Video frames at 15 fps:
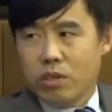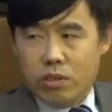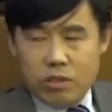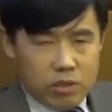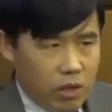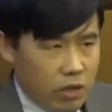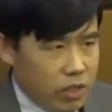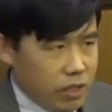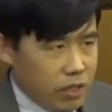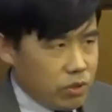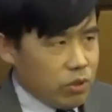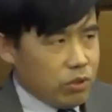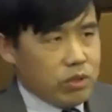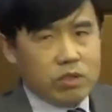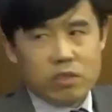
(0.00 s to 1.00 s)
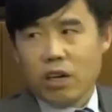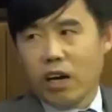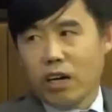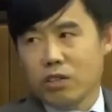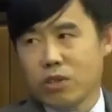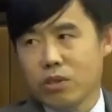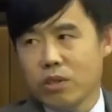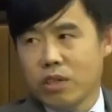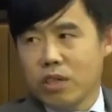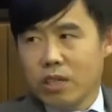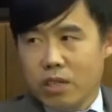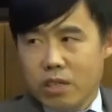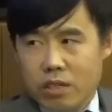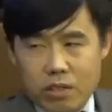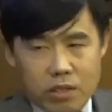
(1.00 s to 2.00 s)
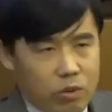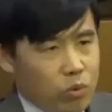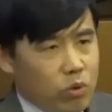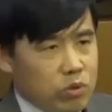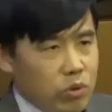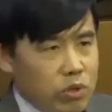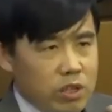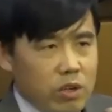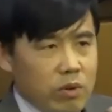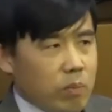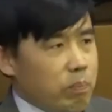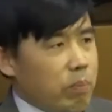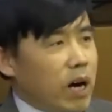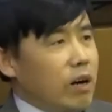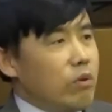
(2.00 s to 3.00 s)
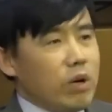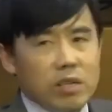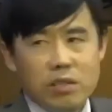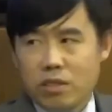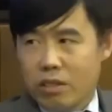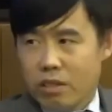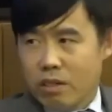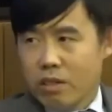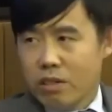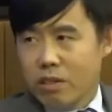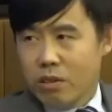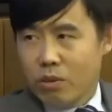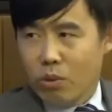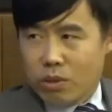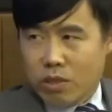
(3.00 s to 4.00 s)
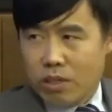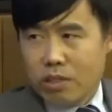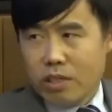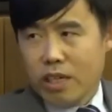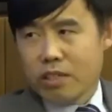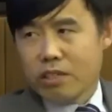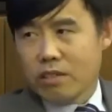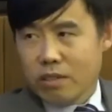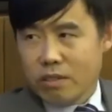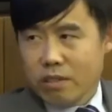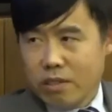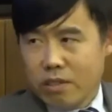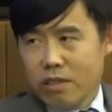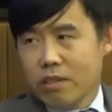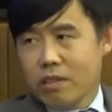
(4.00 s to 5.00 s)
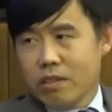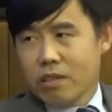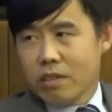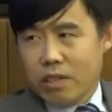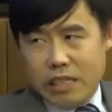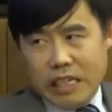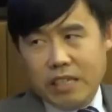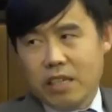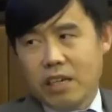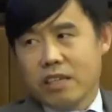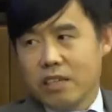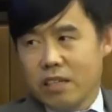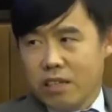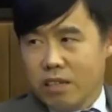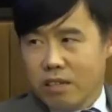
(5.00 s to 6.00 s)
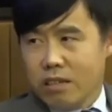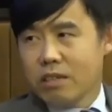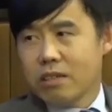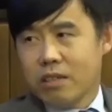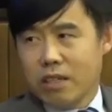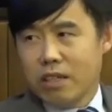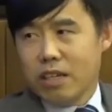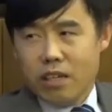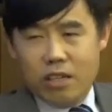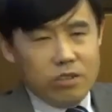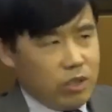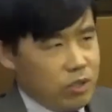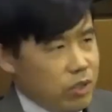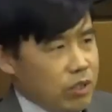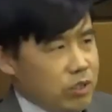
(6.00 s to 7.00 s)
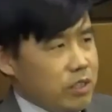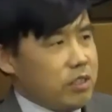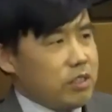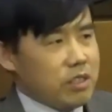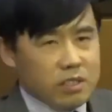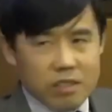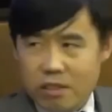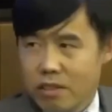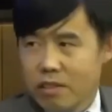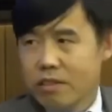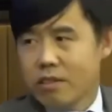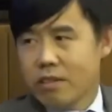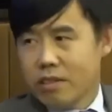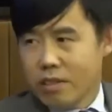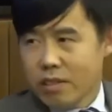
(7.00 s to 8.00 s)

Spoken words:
fund providers. So this is the key for think tank to develop in a real sense.